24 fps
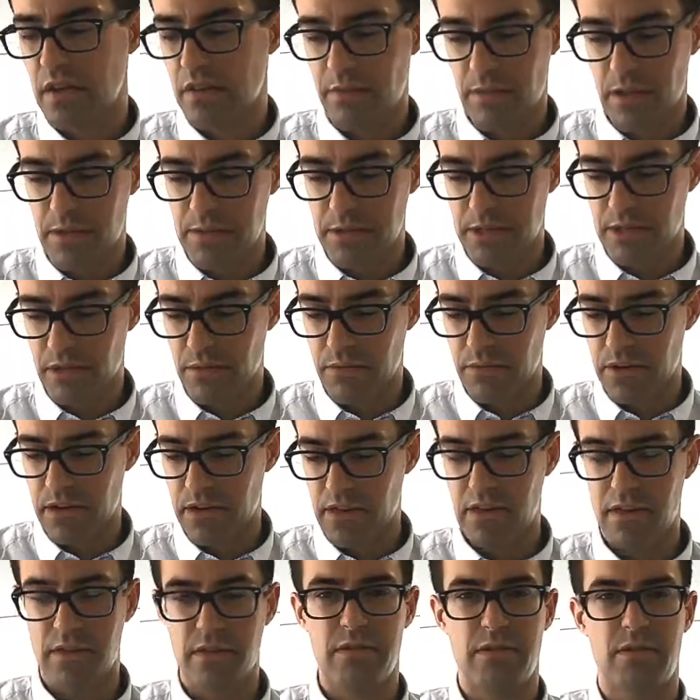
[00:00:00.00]
maybe
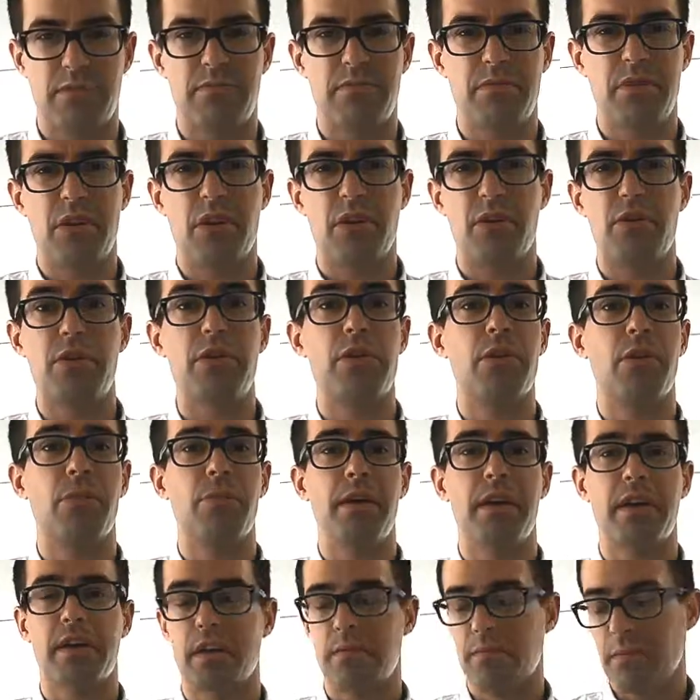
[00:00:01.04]
somewhere that's, you know, not
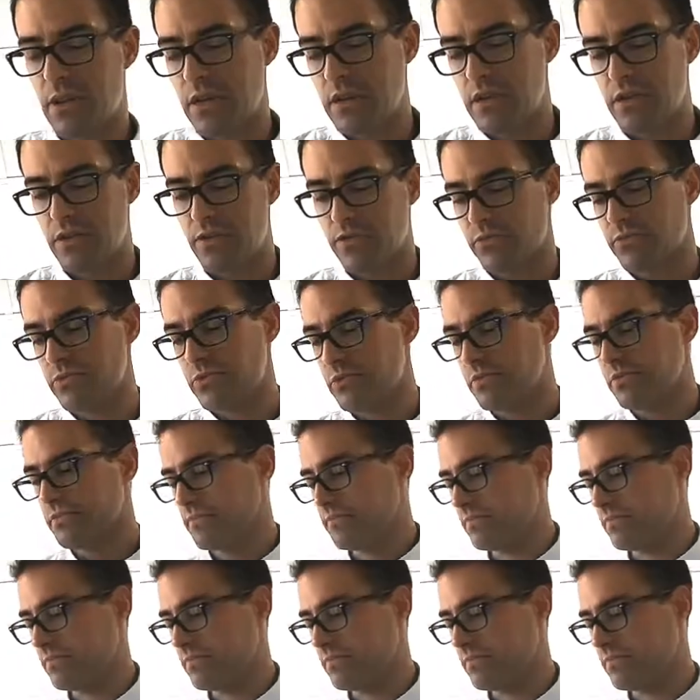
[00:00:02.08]
making many calls.